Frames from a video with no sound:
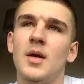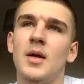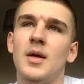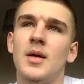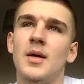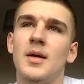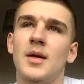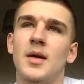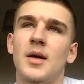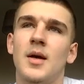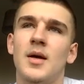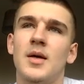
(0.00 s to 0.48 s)

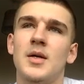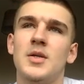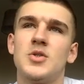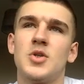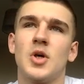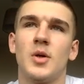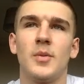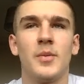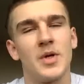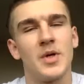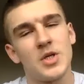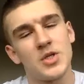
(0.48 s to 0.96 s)
He
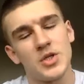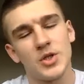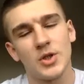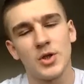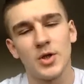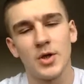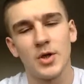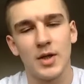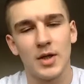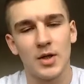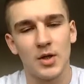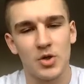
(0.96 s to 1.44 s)
told me I should
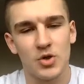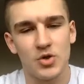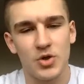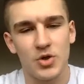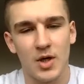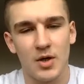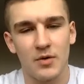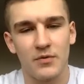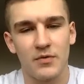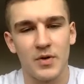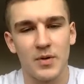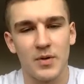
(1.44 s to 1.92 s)
go down and
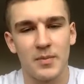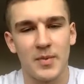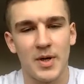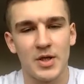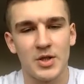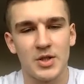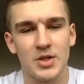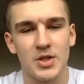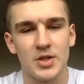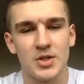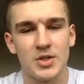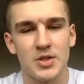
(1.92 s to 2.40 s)
try out for the
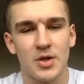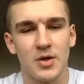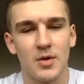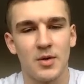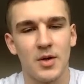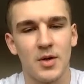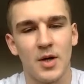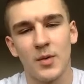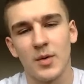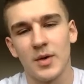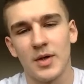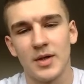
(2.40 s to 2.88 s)
Magic, so
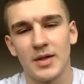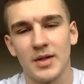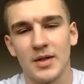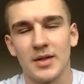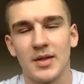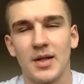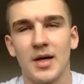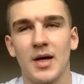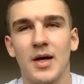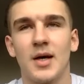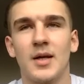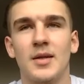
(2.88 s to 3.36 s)
I went and did
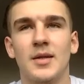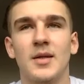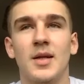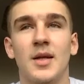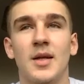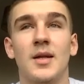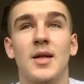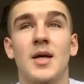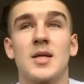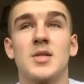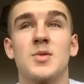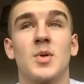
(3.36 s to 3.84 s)
that, and
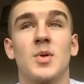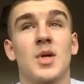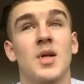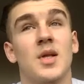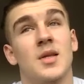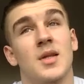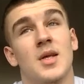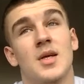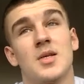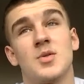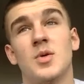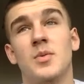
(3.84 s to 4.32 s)
that's when
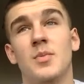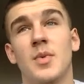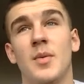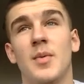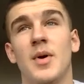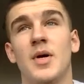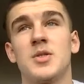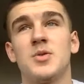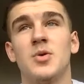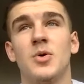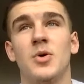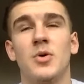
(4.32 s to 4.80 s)
my
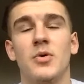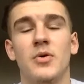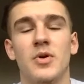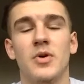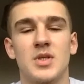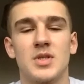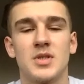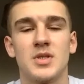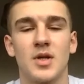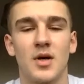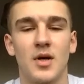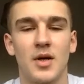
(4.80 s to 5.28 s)
basketball career
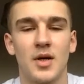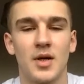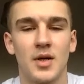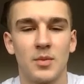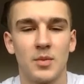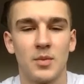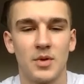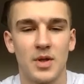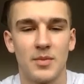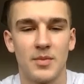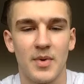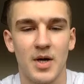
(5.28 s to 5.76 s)
started
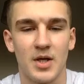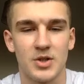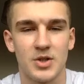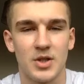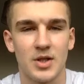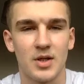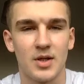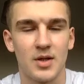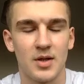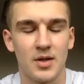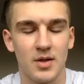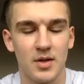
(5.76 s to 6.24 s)
with the Magic.